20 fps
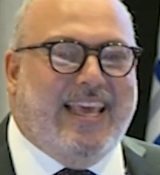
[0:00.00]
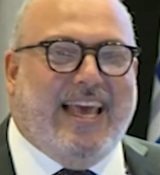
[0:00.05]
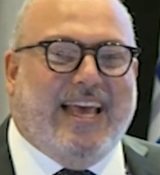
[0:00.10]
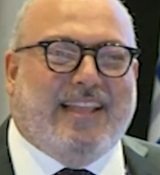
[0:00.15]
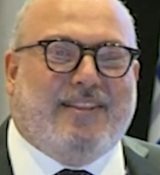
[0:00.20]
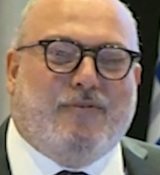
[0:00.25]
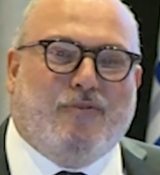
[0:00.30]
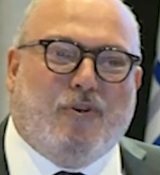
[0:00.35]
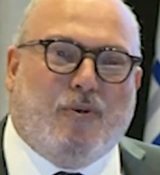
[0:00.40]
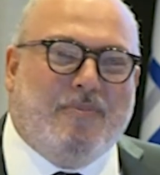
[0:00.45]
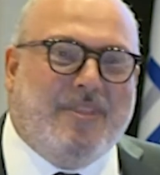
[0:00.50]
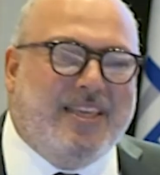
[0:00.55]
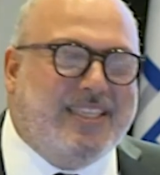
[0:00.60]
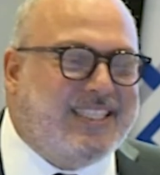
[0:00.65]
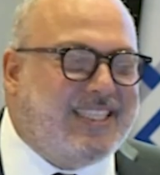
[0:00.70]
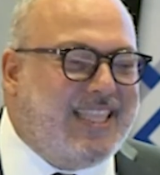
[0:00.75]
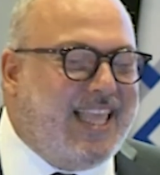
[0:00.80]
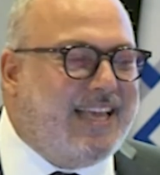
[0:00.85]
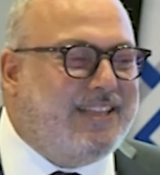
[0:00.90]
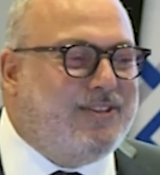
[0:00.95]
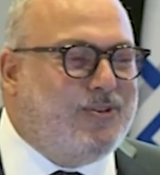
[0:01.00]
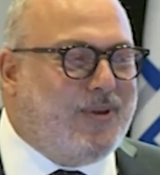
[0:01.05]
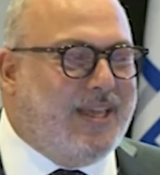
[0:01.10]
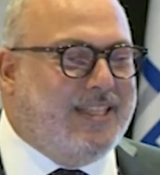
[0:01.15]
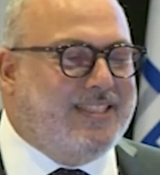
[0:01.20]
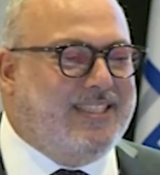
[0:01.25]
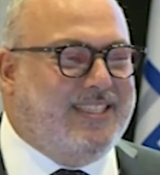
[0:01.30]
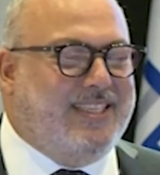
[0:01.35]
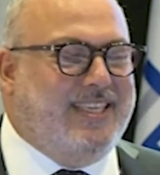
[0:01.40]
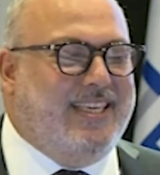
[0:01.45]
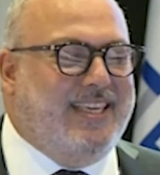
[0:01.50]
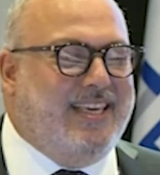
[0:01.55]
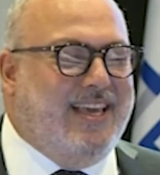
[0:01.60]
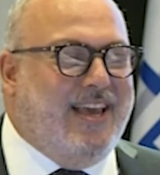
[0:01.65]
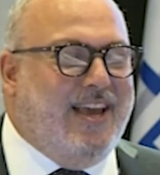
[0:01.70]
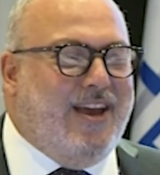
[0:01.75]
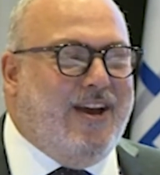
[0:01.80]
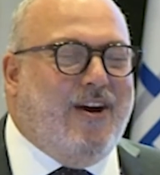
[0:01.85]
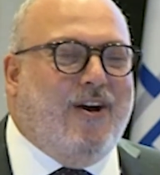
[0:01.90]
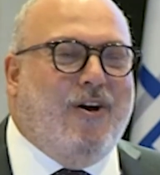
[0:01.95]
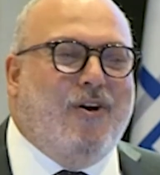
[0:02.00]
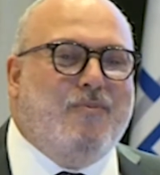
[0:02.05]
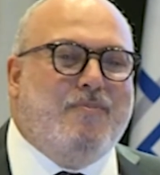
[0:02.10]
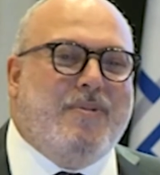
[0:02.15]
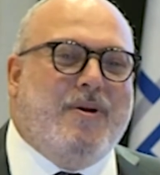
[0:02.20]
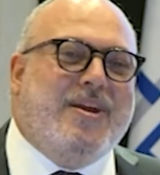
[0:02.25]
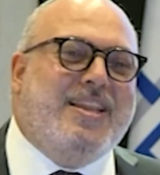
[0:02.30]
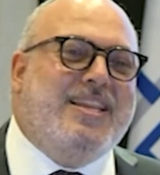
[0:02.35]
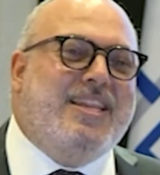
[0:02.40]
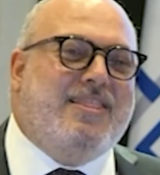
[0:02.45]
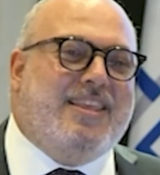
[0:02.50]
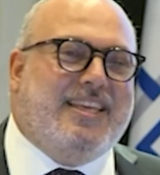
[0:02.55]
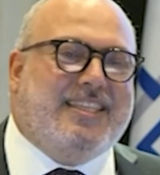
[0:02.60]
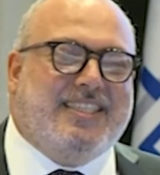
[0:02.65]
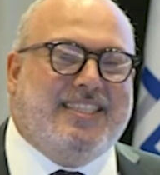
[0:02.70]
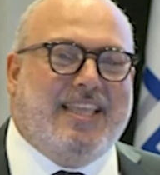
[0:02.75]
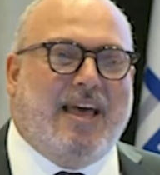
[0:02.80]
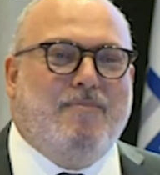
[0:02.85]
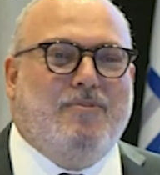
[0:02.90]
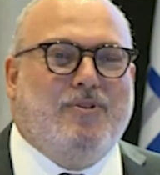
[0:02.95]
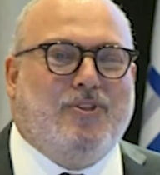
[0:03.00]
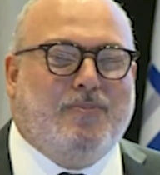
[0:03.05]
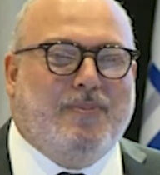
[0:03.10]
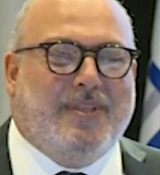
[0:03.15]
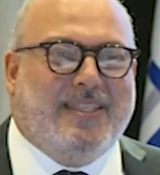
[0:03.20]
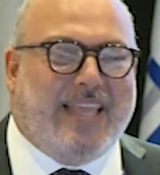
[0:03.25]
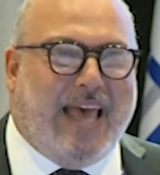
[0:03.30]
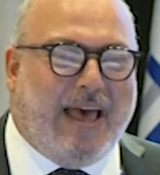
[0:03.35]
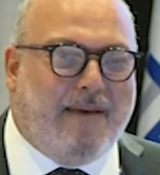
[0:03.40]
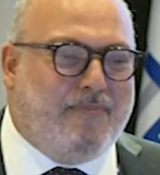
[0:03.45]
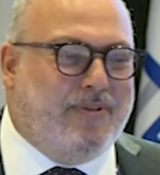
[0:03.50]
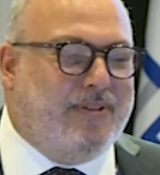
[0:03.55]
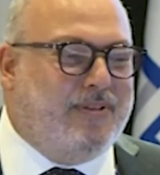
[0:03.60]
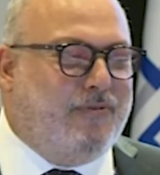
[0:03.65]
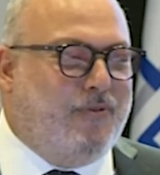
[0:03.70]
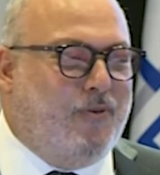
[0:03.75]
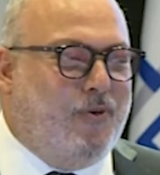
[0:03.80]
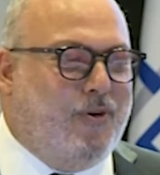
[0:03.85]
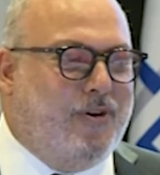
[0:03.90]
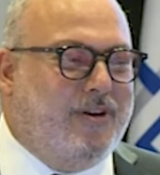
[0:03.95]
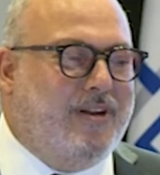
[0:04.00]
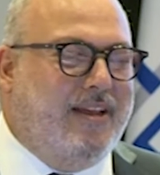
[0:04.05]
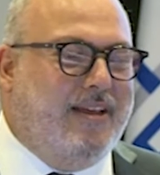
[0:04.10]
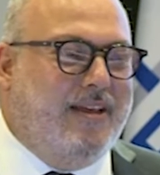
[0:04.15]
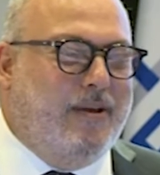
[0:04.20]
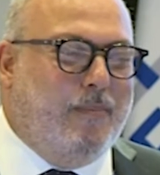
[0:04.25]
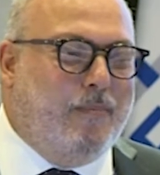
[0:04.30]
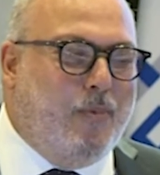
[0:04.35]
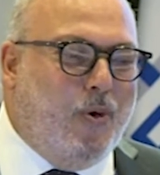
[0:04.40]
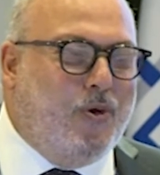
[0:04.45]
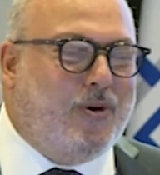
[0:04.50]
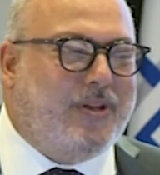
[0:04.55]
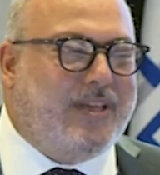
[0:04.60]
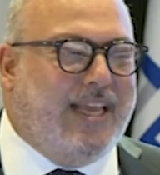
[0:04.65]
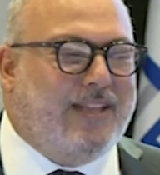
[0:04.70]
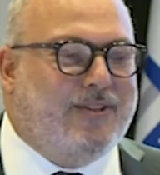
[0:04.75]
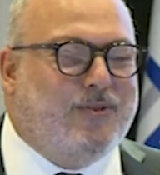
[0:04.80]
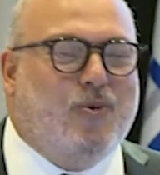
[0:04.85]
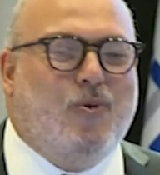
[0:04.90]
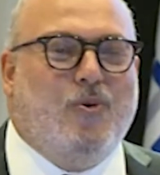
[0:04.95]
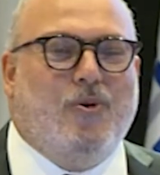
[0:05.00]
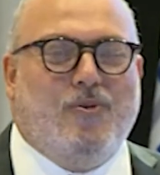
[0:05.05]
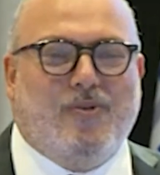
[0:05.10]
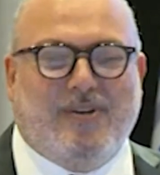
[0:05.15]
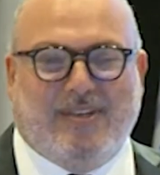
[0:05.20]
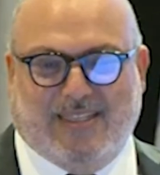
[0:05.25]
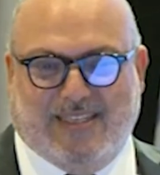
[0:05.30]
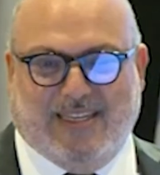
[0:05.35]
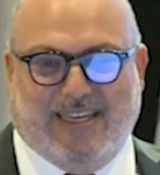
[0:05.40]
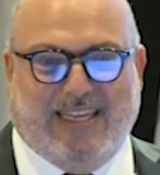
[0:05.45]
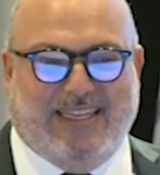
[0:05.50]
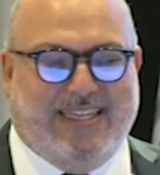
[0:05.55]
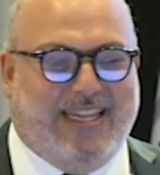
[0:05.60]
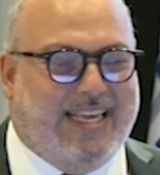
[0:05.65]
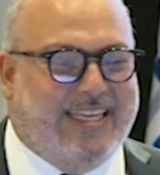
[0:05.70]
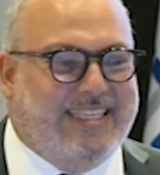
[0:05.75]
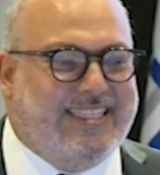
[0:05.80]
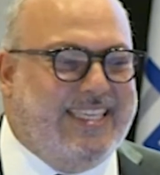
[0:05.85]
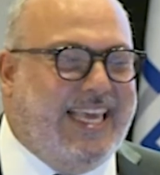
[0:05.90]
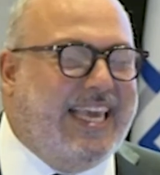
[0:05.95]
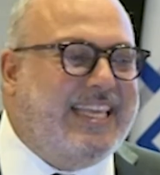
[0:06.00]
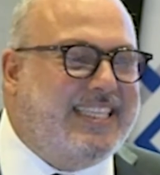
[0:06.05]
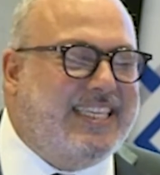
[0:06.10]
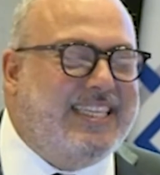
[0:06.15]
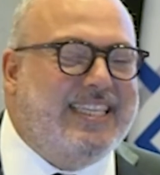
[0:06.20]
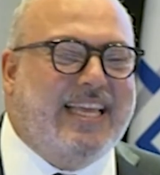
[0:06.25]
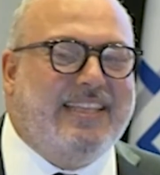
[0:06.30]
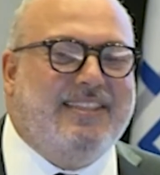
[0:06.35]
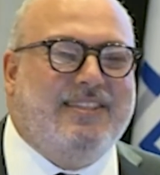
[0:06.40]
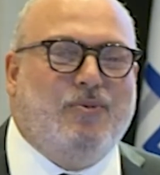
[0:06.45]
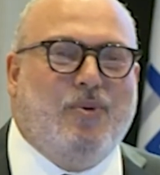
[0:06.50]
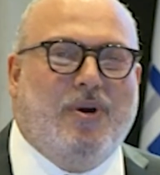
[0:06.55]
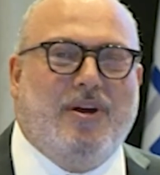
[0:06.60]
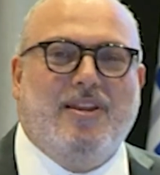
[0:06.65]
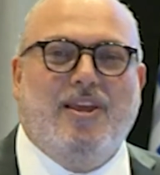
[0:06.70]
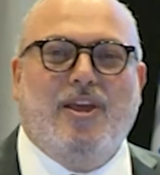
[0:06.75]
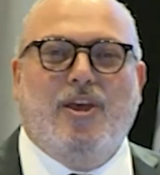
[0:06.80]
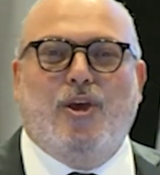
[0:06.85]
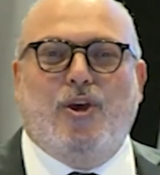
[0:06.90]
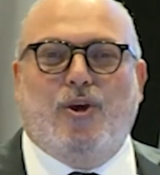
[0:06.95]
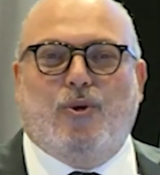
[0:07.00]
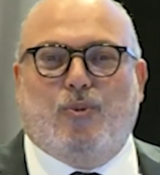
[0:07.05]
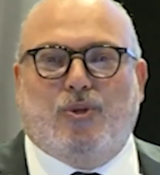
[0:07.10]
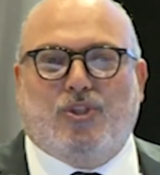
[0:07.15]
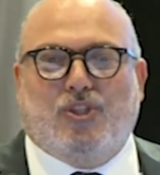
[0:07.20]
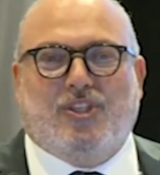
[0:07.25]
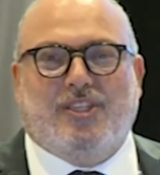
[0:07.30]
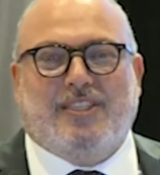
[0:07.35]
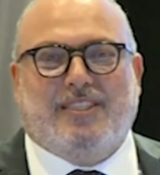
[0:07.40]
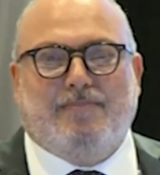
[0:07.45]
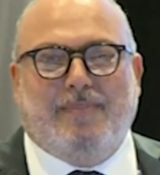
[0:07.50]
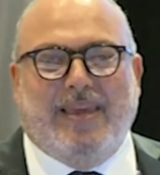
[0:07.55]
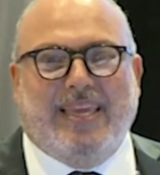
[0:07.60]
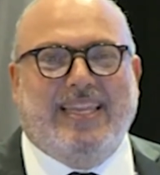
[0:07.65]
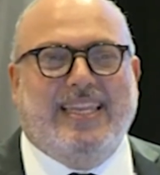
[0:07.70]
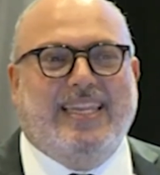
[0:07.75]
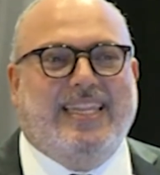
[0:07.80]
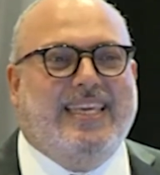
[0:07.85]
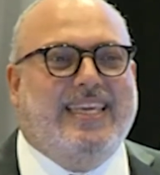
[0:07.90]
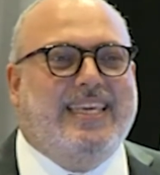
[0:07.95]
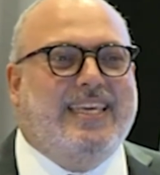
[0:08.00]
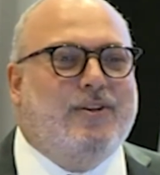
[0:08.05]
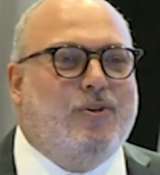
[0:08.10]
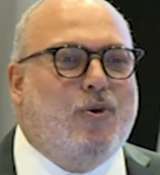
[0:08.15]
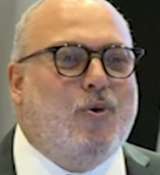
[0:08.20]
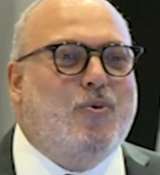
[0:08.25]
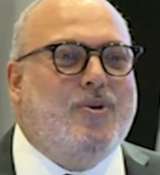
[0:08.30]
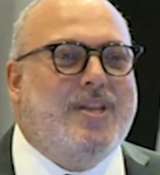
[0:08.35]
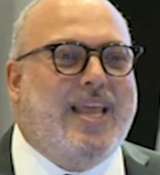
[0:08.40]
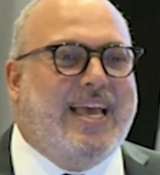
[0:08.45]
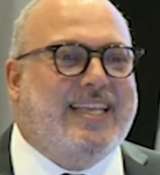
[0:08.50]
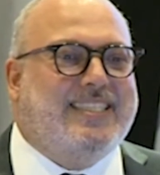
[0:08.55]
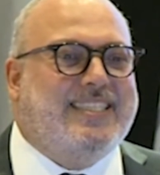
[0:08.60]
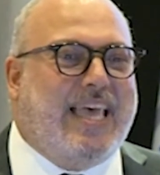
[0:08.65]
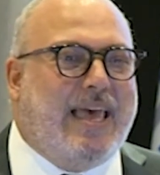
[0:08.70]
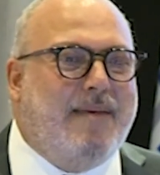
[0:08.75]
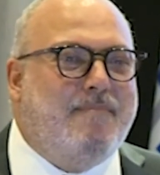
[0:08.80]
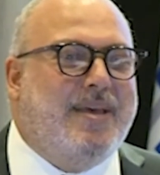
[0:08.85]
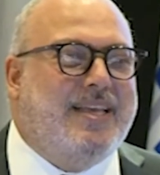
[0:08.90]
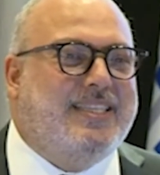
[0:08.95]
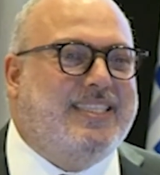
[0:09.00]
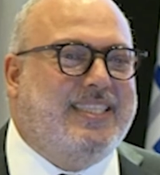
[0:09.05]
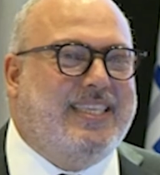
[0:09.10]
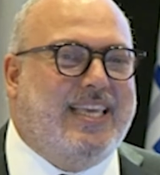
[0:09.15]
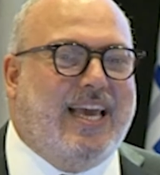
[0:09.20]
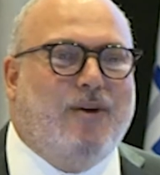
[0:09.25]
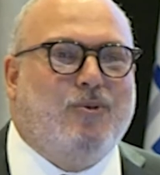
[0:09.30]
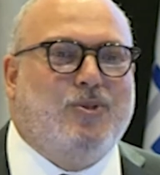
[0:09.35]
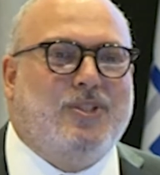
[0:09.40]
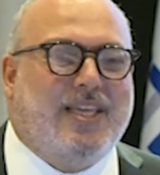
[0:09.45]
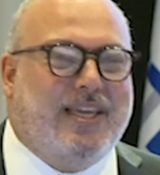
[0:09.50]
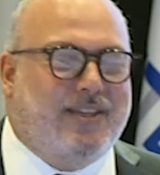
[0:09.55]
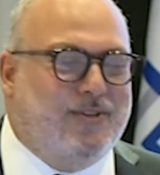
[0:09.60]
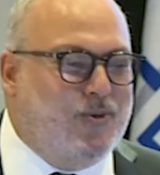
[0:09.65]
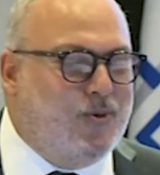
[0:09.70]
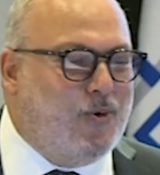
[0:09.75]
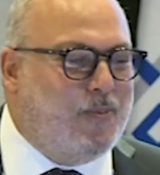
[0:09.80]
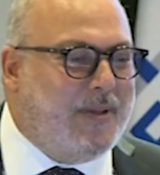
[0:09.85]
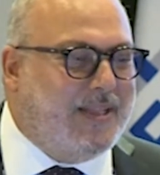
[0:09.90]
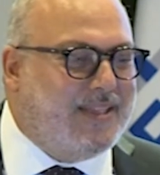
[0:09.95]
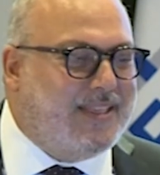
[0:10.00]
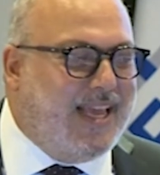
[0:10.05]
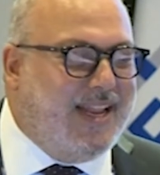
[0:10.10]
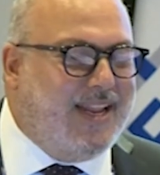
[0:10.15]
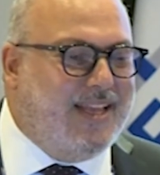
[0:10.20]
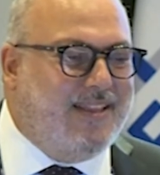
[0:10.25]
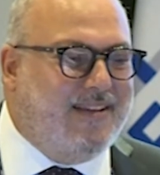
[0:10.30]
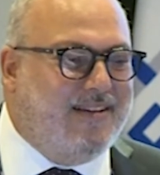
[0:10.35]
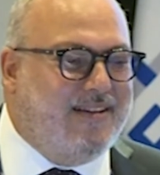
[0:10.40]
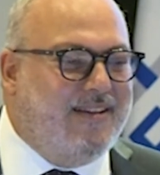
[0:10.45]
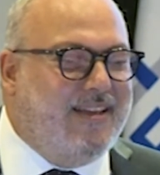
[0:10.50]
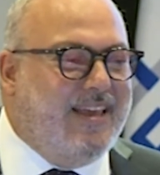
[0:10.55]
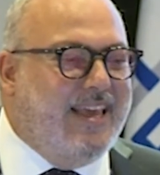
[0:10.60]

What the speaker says: And from this slide, you can see when the establishment happened for Merck and Co. in 1891, which is mainly known as MSD outside Europe and Canada.